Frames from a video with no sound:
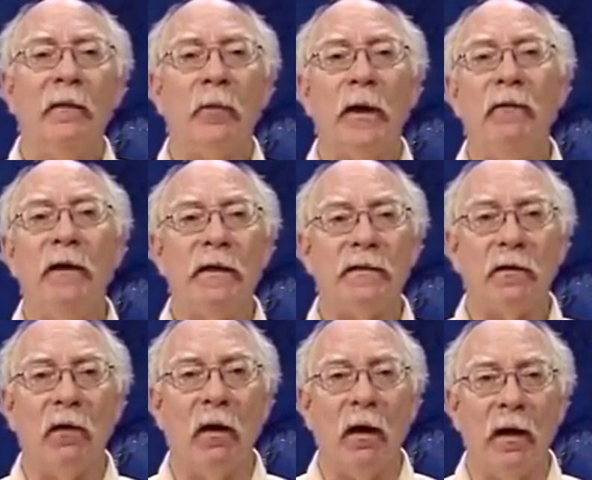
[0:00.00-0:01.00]
previous
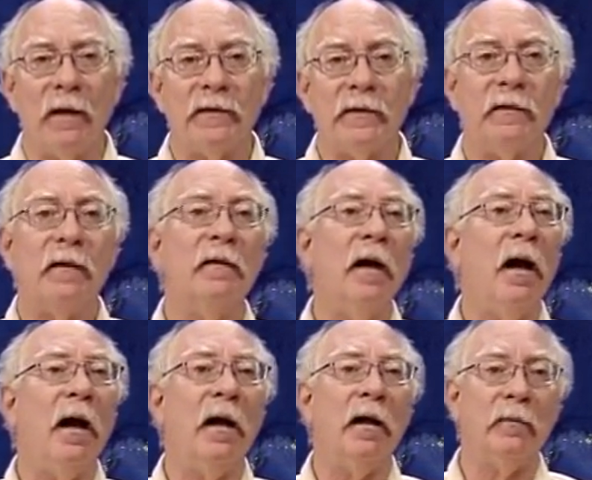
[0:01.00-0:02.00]
laws,
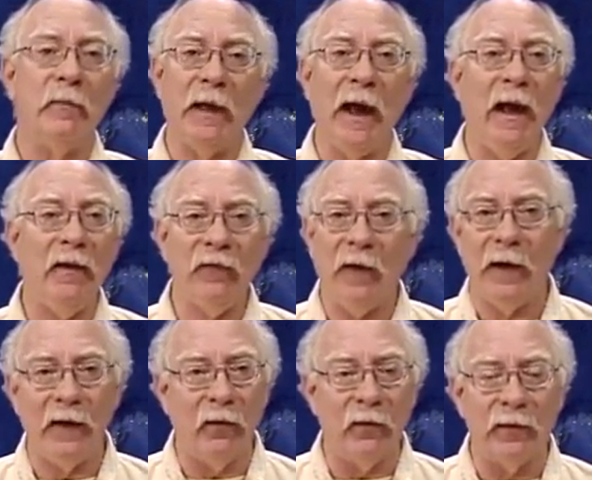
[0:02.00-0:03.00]
McCain
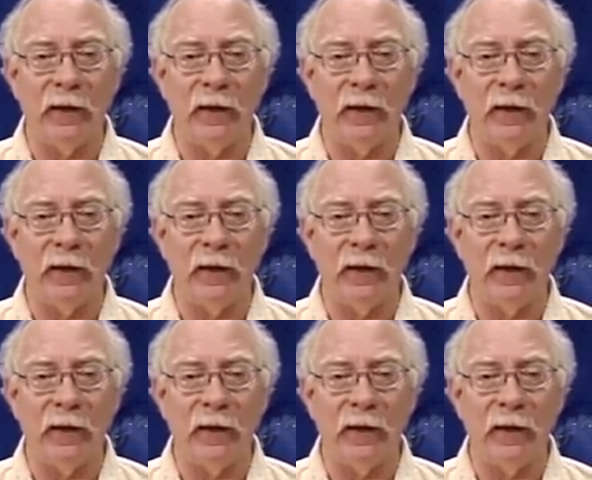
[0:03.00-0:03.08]
Feingold,